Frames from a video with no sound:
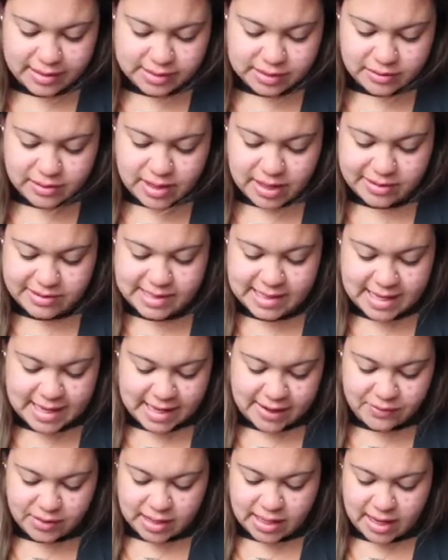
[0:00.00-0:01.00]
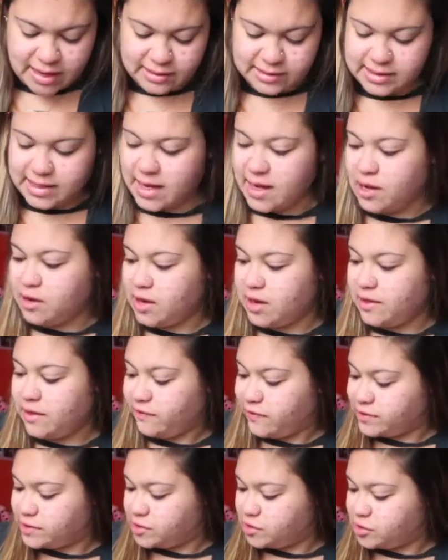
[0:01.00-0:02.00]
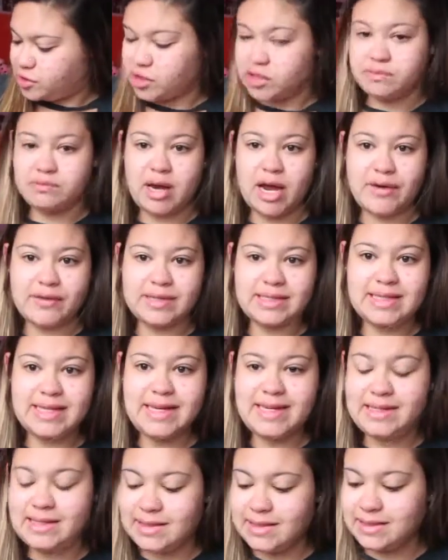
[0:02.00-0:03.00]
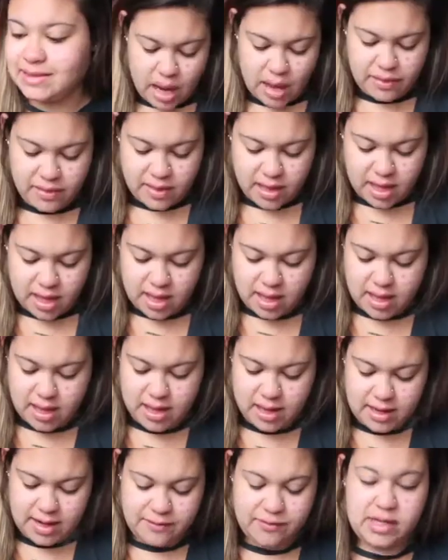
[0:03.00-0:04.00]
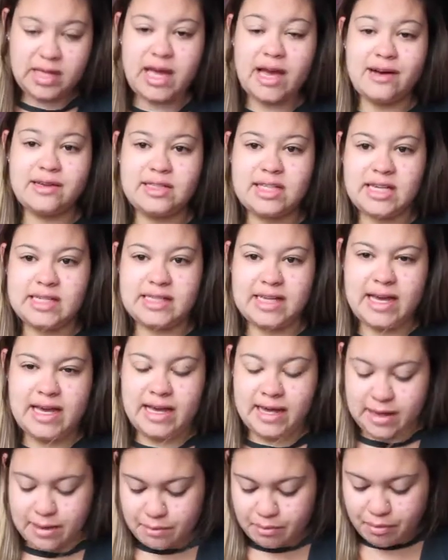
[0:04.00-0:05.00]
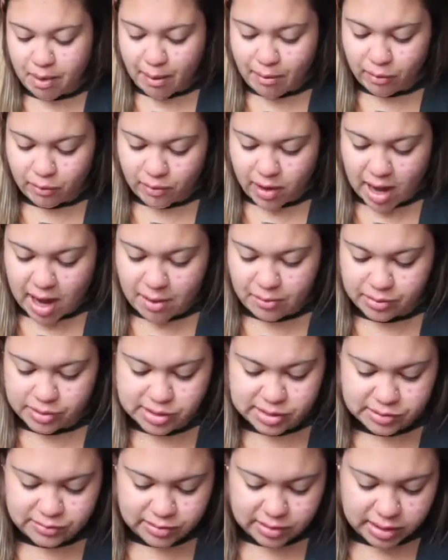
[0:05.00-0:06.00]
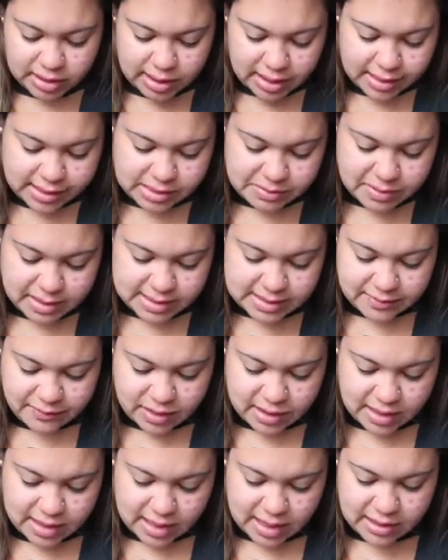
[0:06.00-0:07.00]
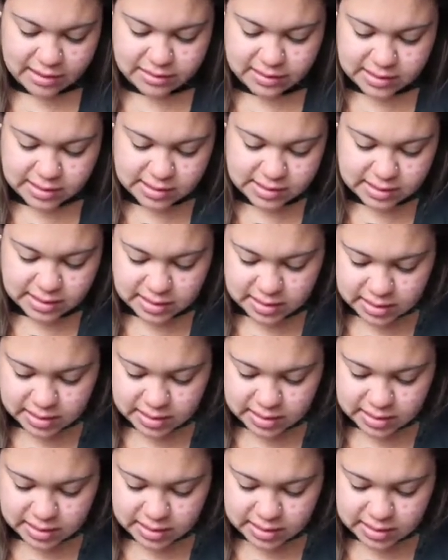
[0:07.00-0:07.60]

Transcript: so now taking everything else out, I think this is just my receipt. And then everything else is in bubble wrap, which is really nice because everything else